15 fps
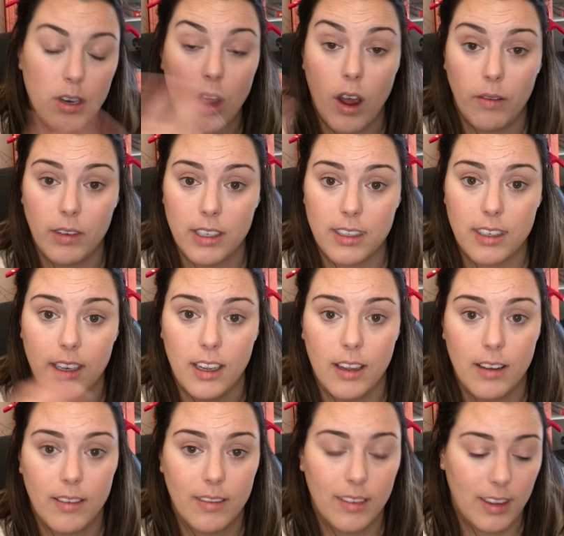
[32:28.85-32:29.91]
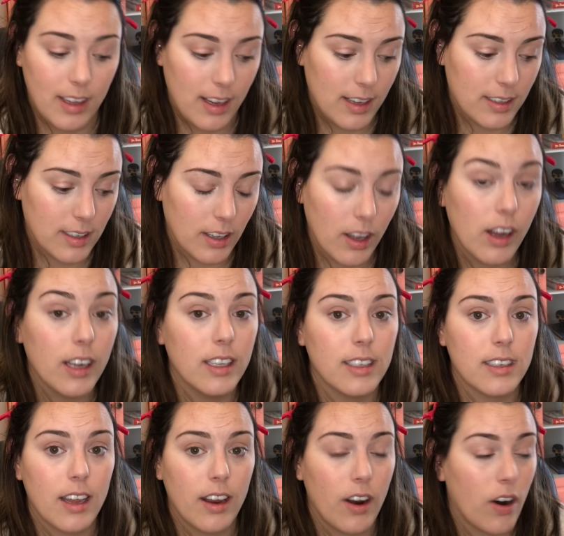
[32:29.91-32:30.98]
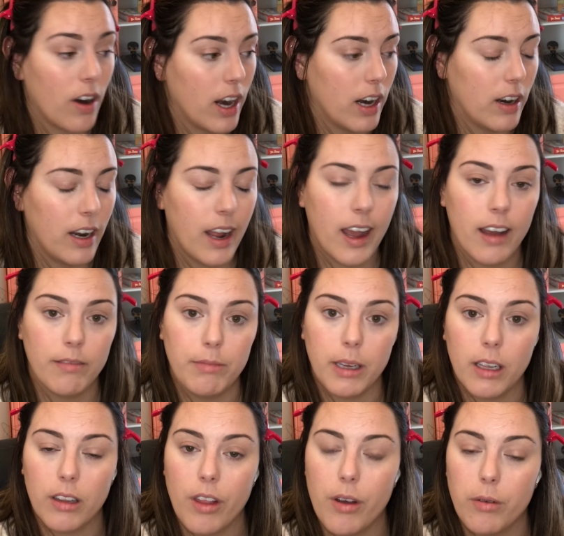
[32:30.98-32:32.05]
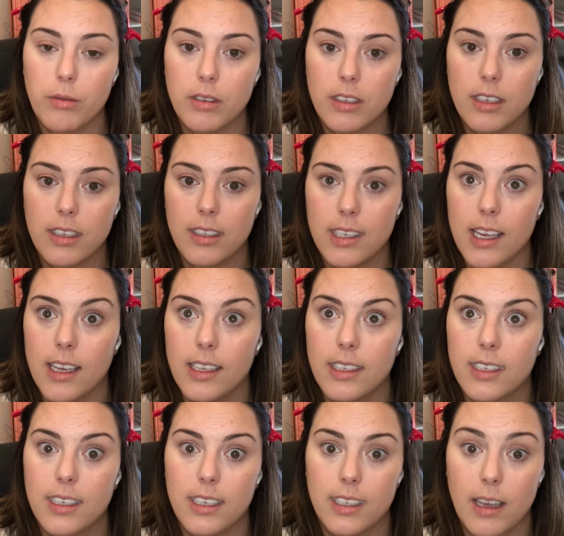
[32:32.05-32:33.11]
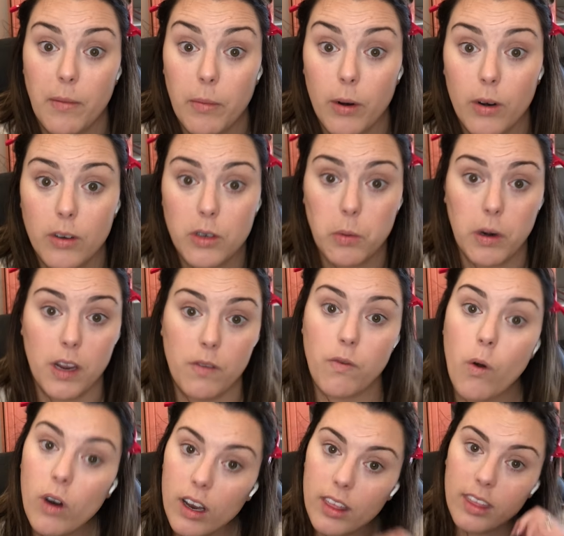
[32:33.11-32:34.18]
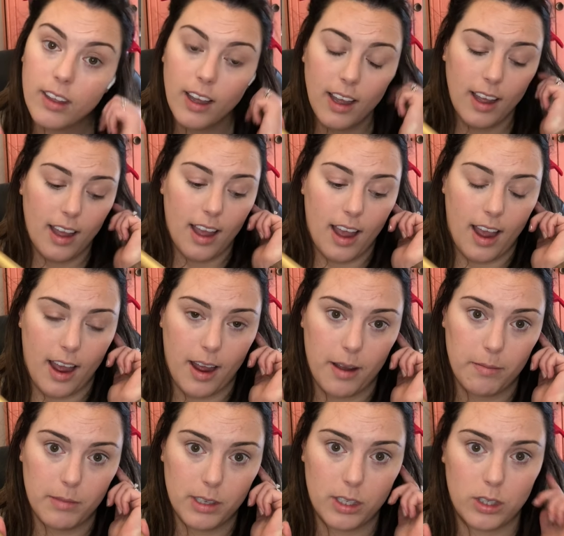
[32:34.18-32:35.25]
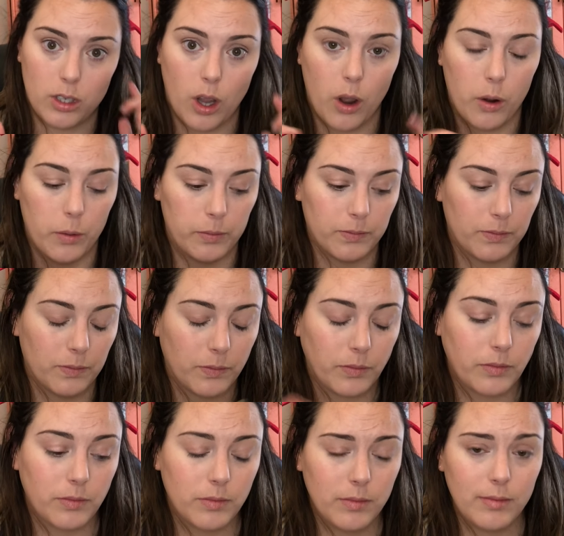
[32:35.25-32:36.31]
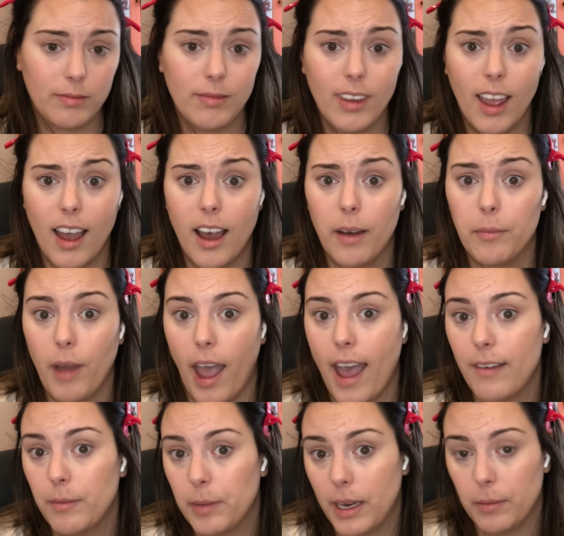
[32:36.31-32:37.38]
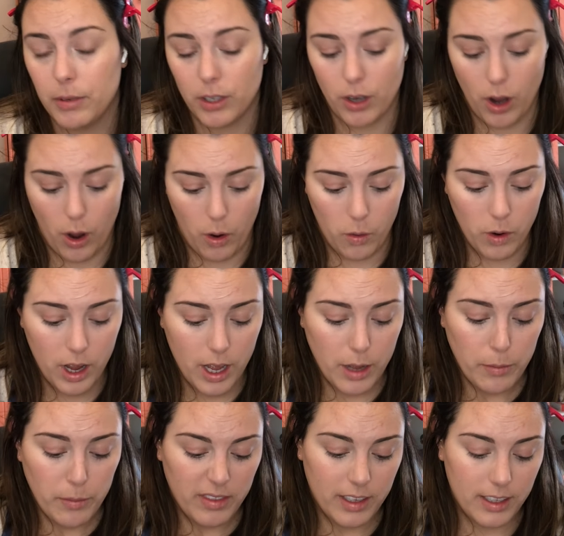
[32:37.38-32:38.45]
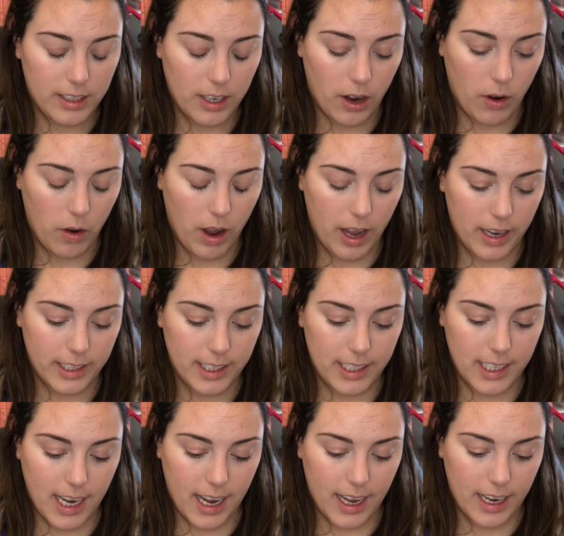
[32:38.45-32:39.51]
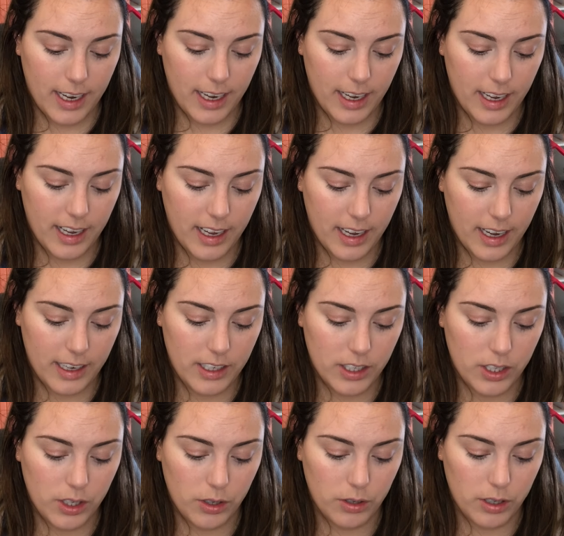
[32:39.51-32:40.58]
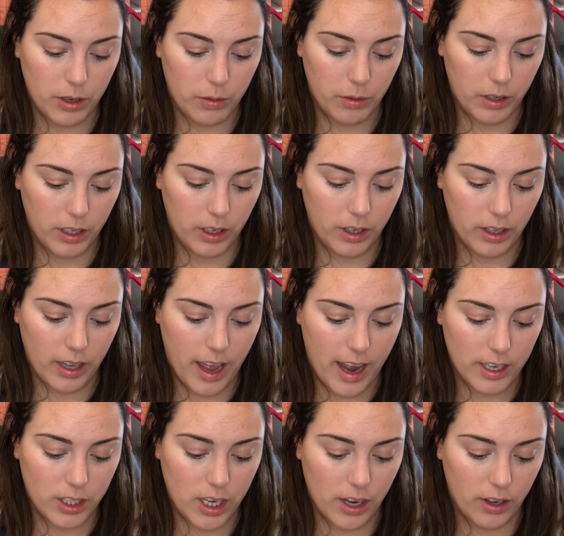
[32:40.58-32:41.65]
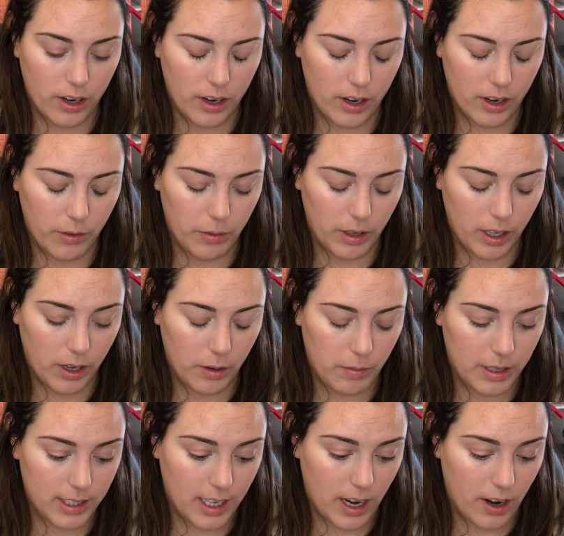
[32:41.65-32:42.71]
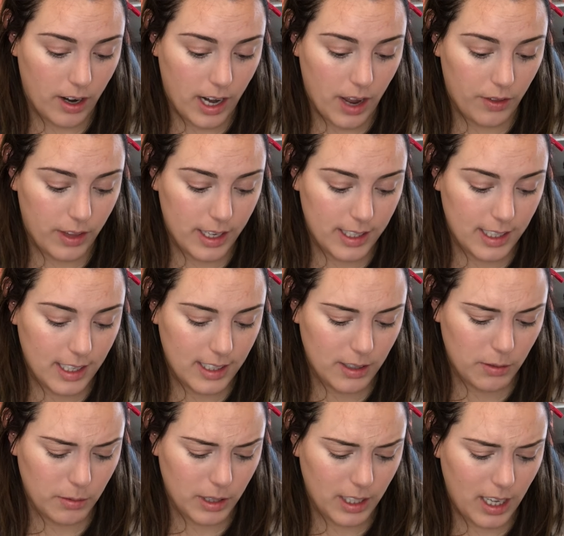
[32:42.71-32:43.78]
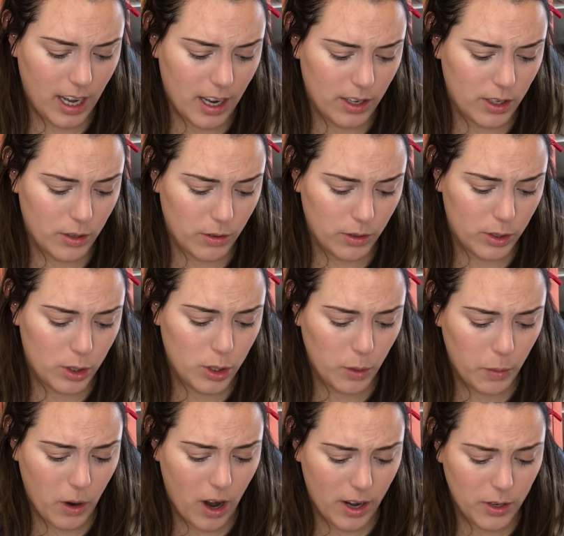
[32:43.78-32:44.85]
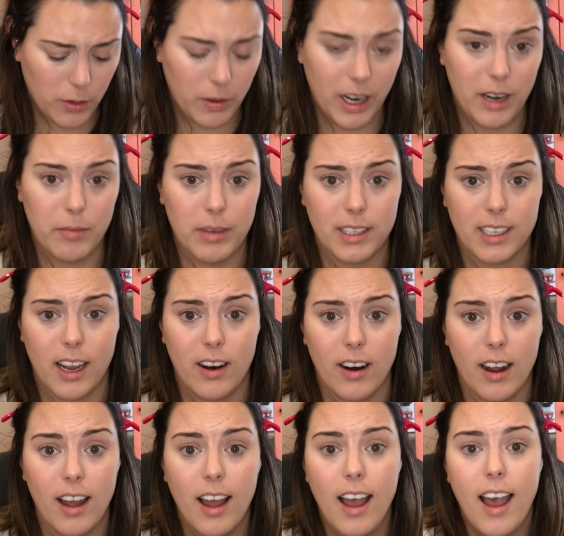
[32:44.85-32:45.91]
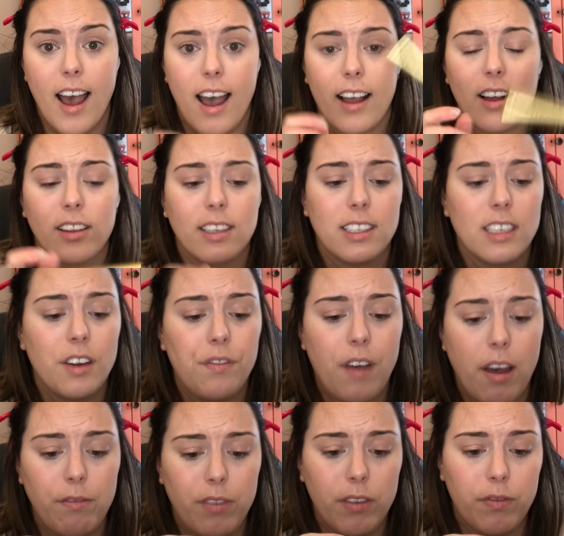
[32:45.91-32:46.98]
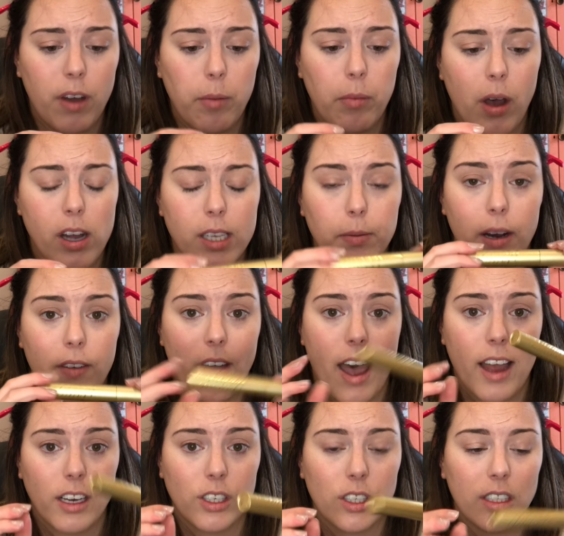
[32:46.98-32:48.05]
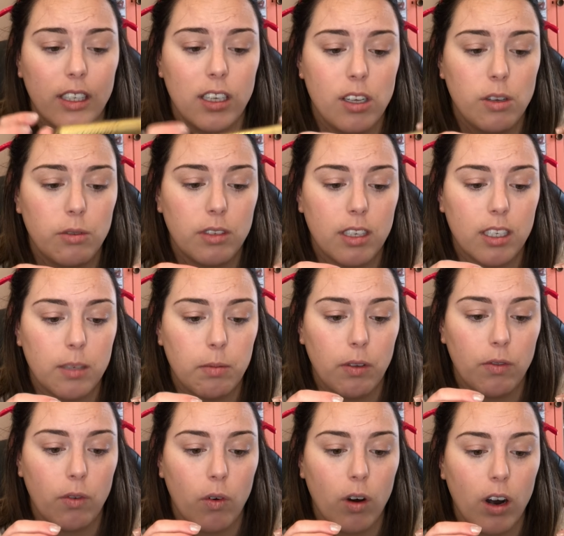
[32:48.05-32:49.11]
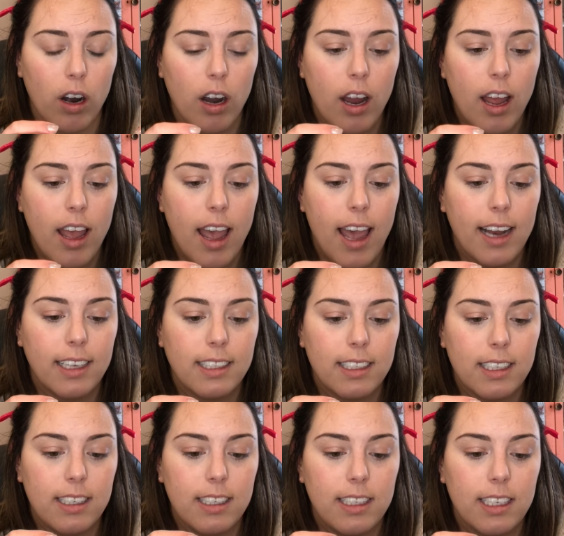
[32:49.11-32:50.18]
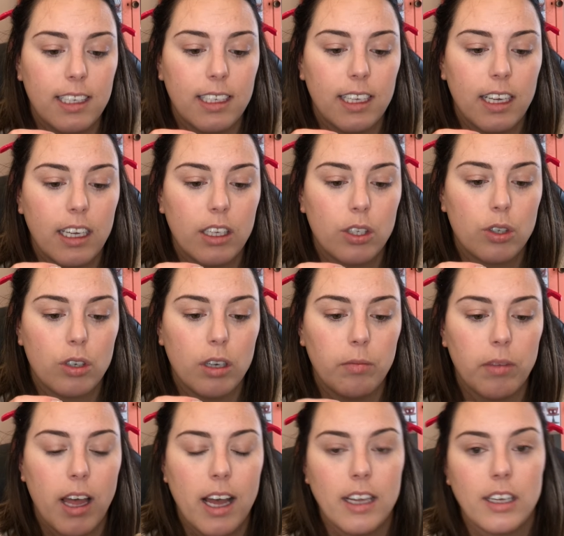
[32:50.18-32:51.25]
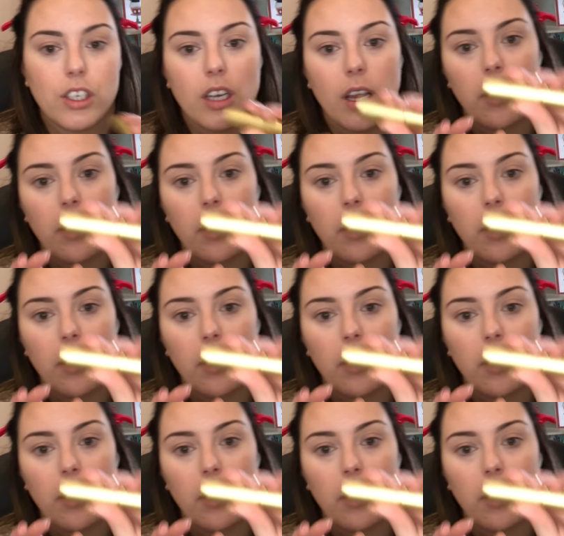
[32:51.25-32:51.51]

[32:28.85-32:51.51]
obviously the salons in our area have been closed since December 24th, so I haven't been able to go. So instead, I just use a really good lash now, or really good mascara. Now this is a really super underrated mascara. I got this in a FabFitFun box, but I've actually used this before, and it's the Stila Extreme Lash